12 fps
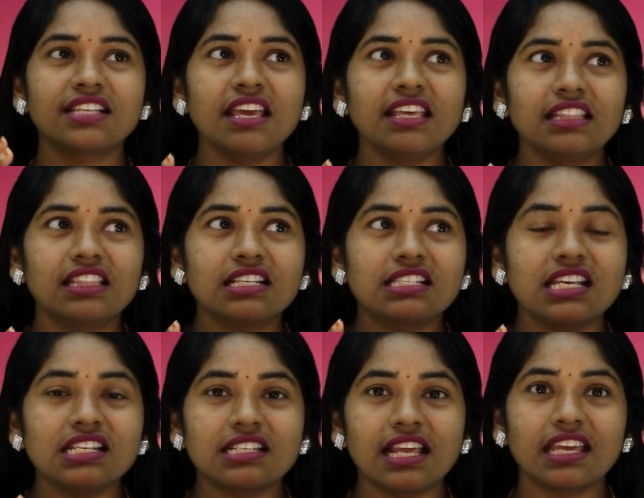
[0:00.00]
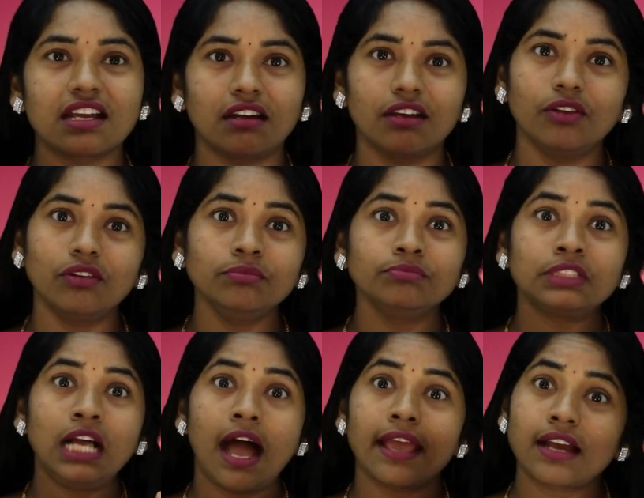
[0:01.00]
See, this is like,
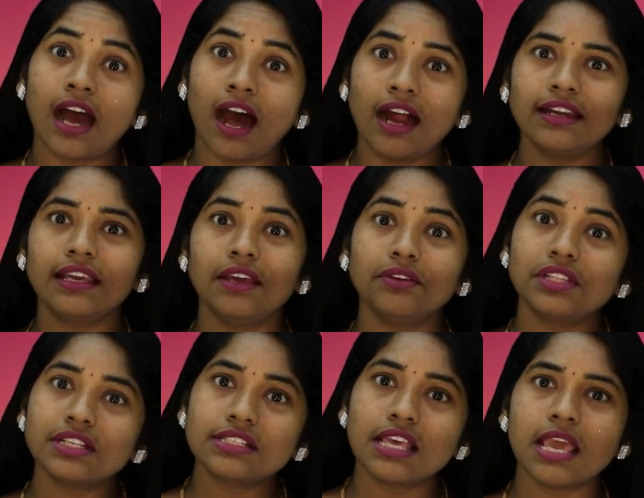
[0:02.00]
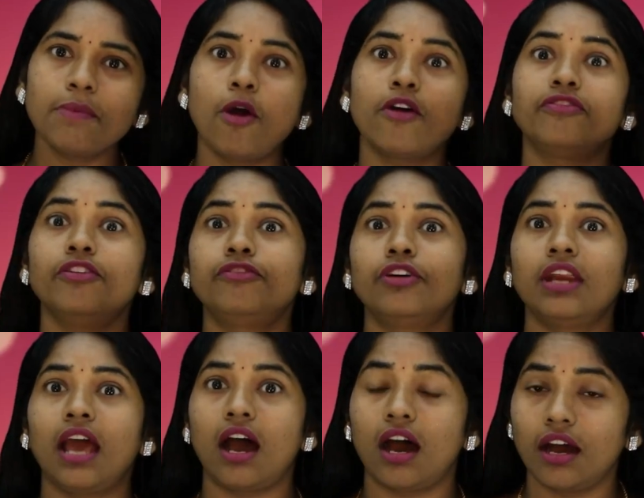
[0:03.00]
I can't give the same offer for
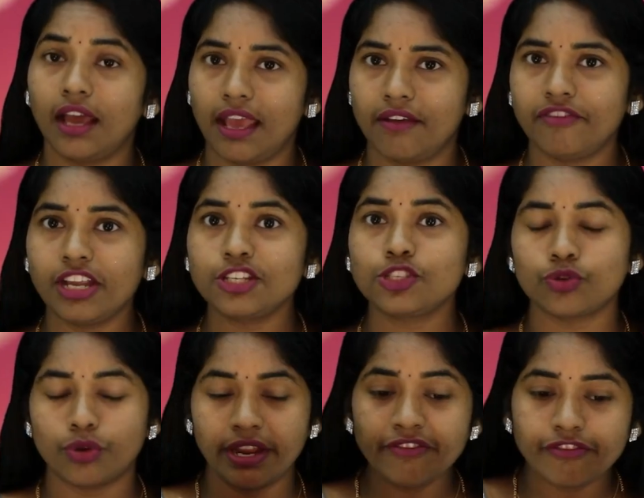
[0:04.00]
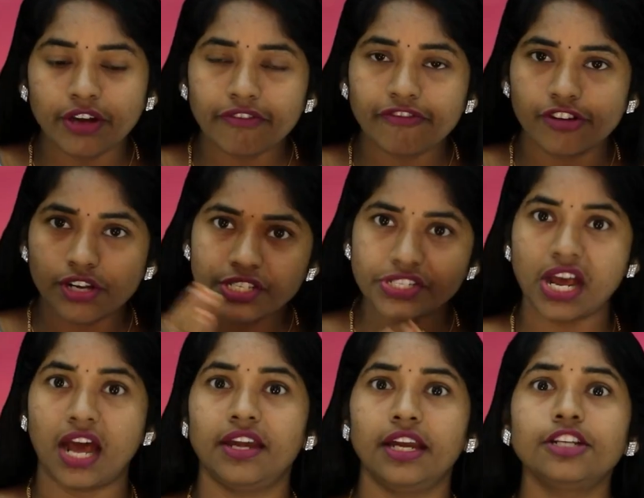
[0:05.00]
every student. For first
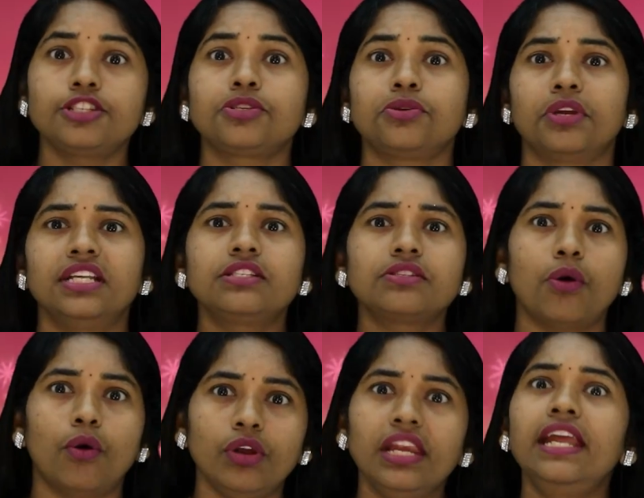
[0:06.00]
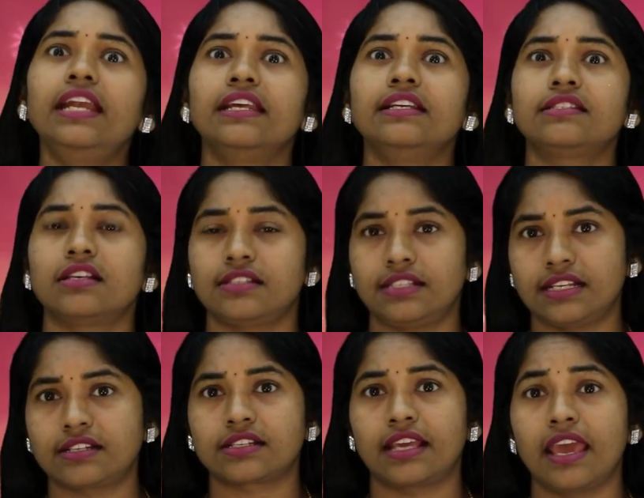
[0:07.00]
100 students only it is
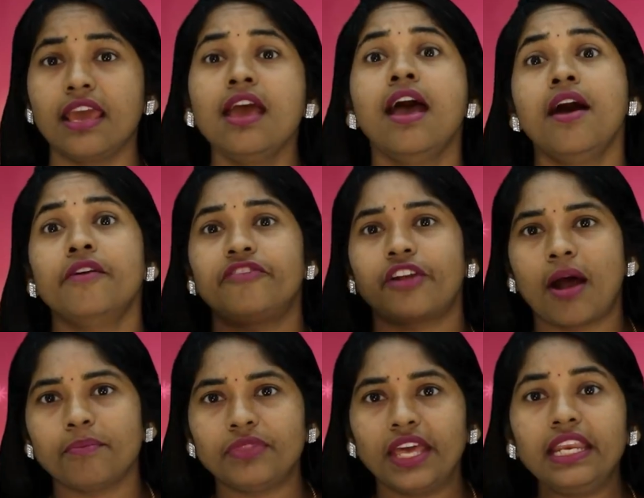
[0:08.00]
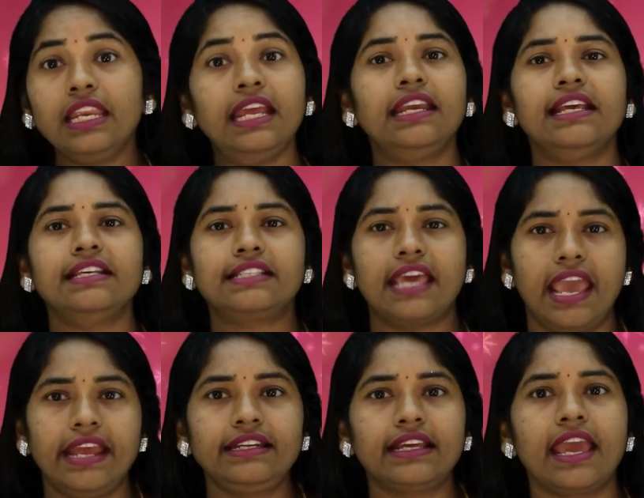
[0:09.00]
6K. From then it is
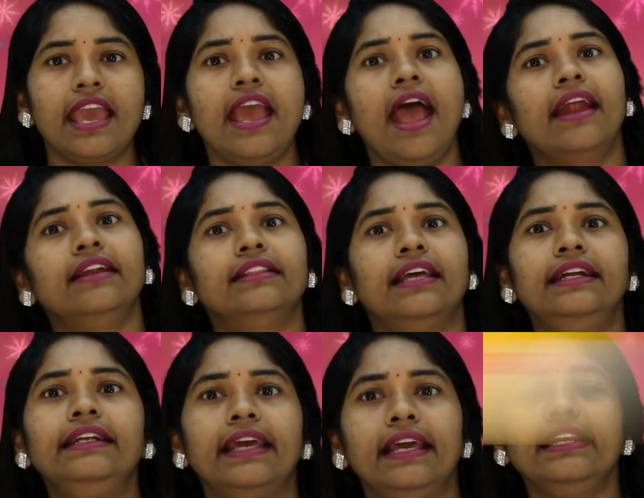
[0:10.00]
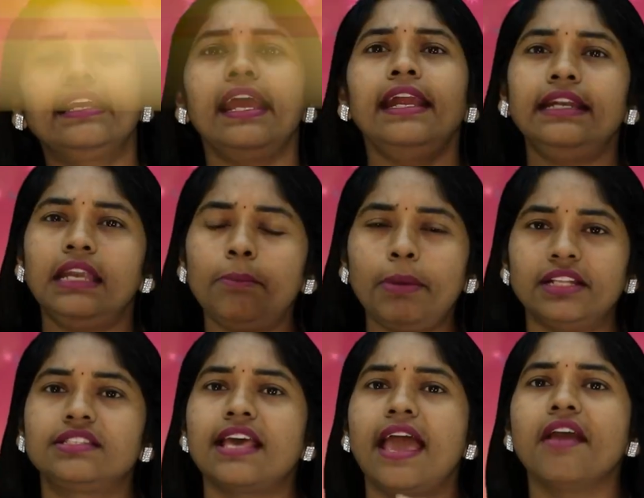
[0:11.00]
8K and then 10K. It
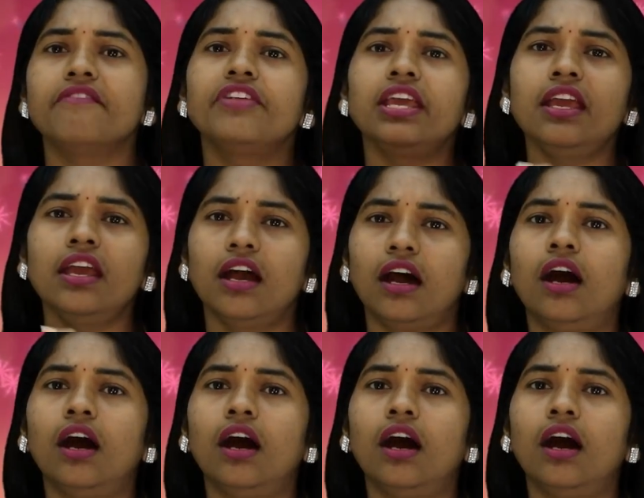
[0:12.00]
depends. Every,